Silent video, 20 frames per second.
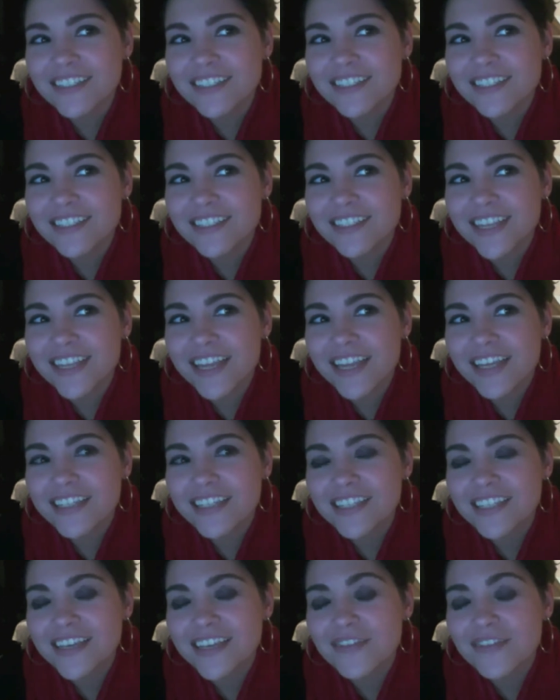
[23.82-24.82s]

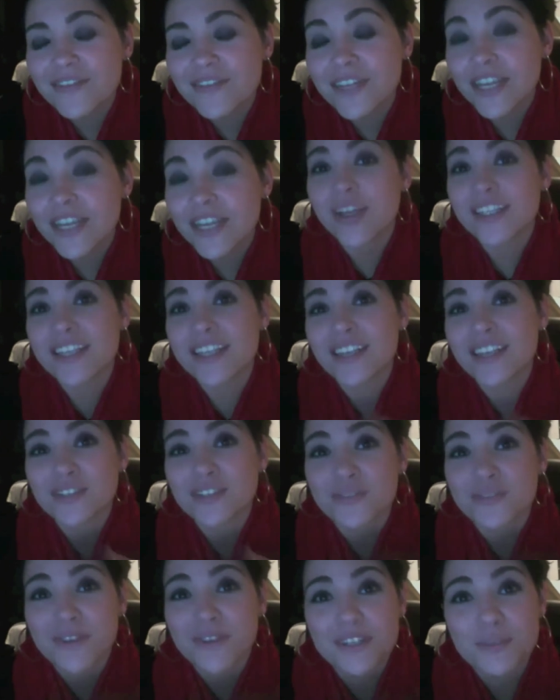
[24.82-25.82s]
today's uh, video is
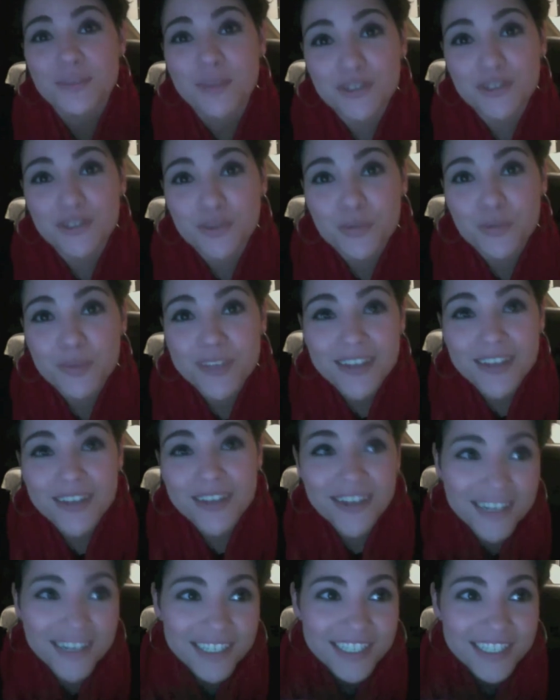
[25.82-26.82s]
actually very special
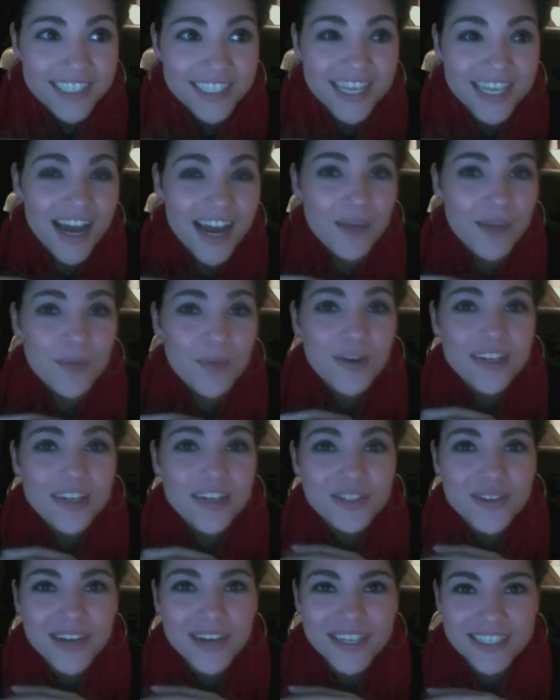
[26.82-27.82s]
because I wanted
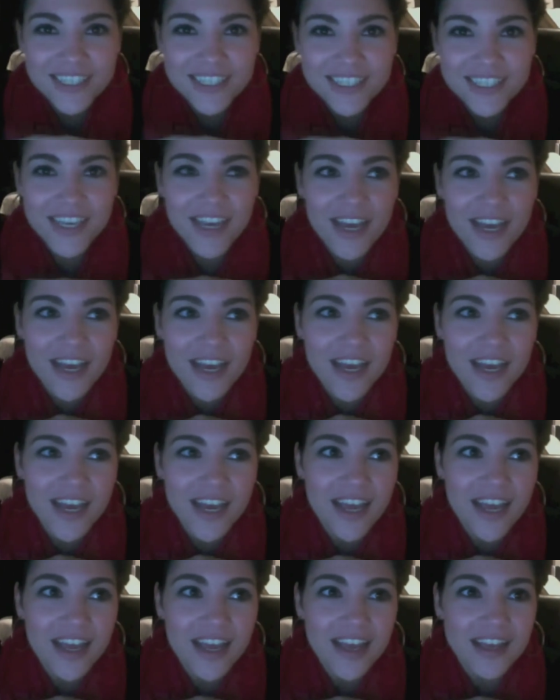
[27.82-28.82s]
you guys to get
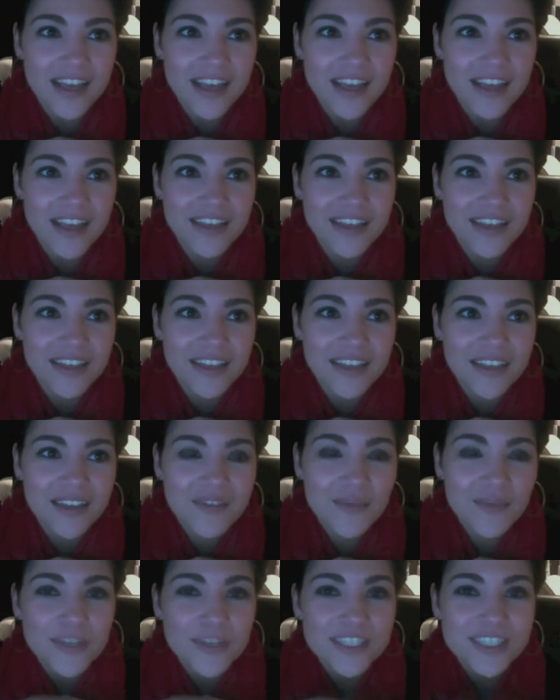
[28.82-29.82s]
a
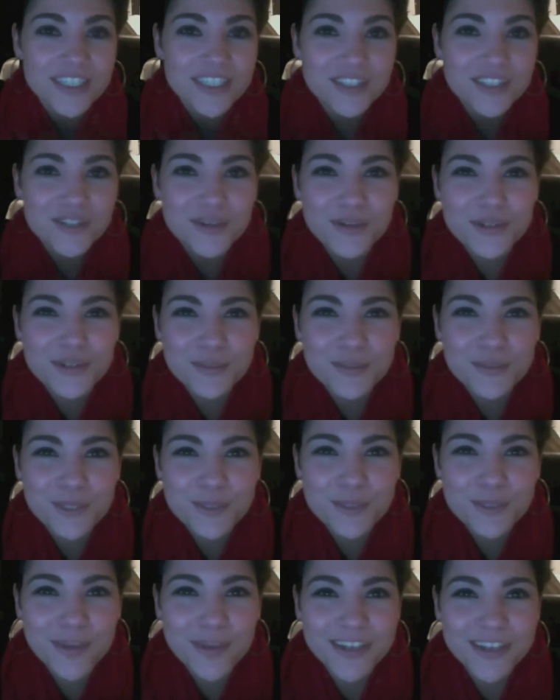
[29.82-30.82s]
14 year old's
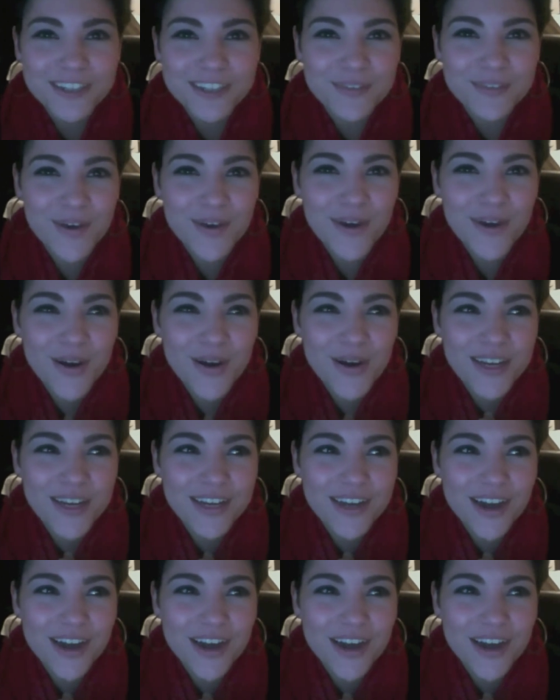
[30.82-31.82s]
perspective on
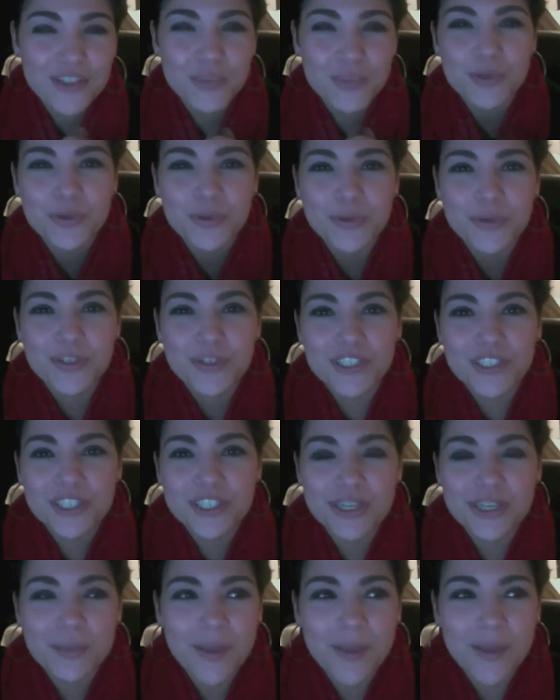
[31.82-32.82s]

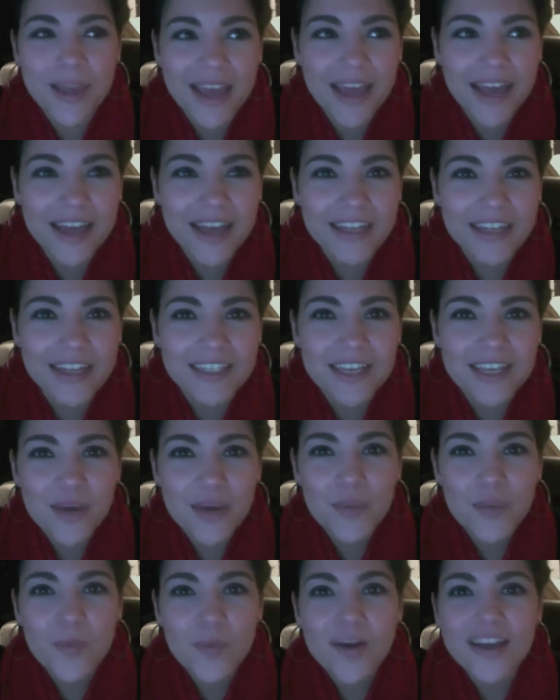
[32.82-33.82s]
entrepreneurship and
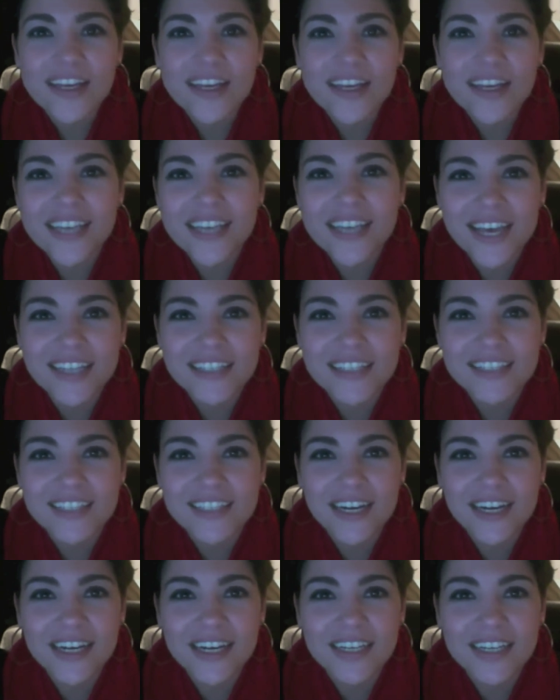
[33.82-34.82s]
what he has
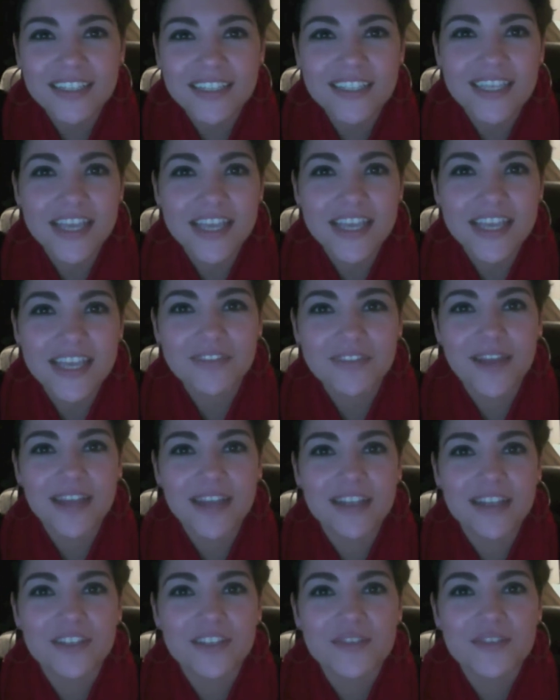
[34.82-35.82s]
done to take
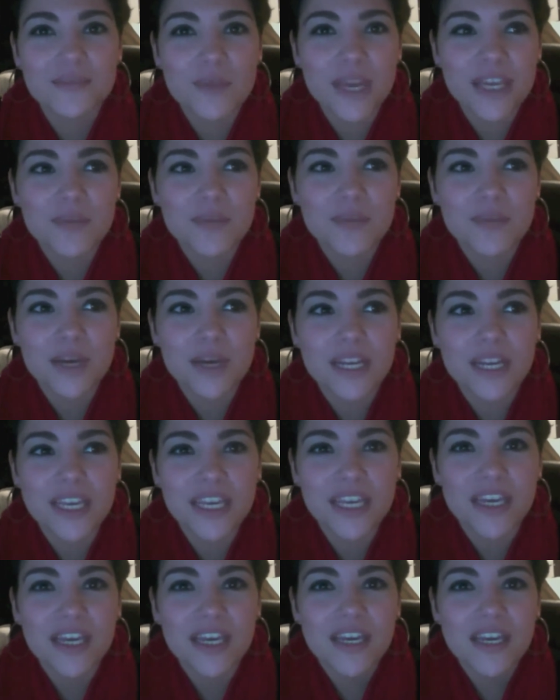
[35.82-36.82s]
advantage of making
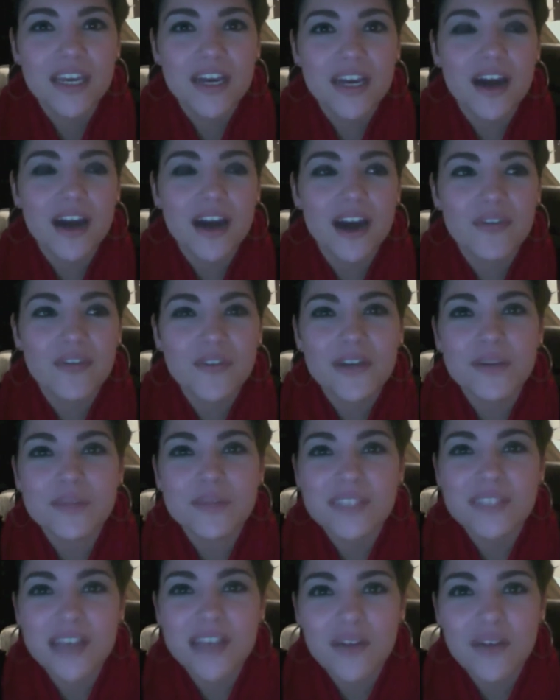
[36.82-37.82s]
money uh, for
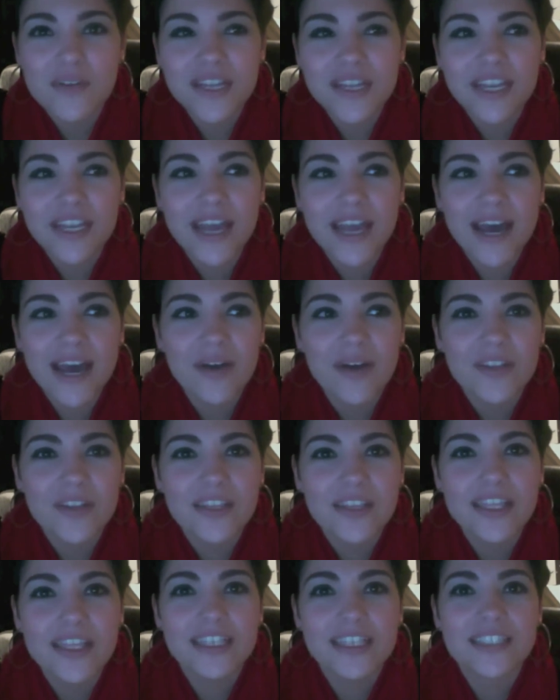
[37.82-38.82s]
himself and how the
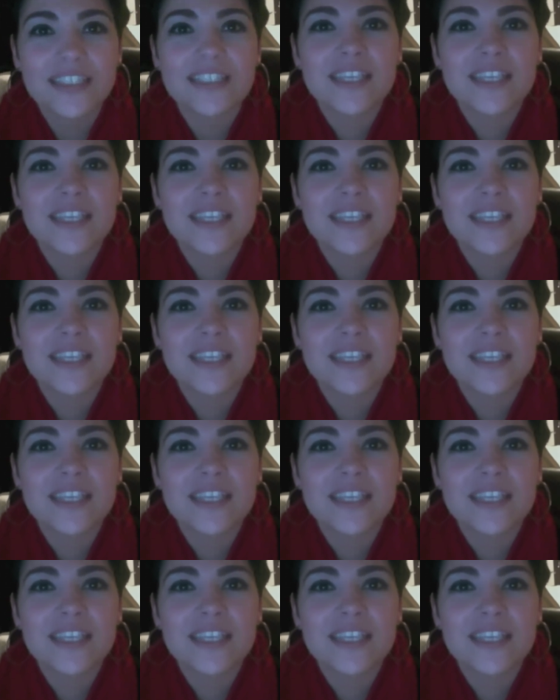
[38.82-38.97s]
things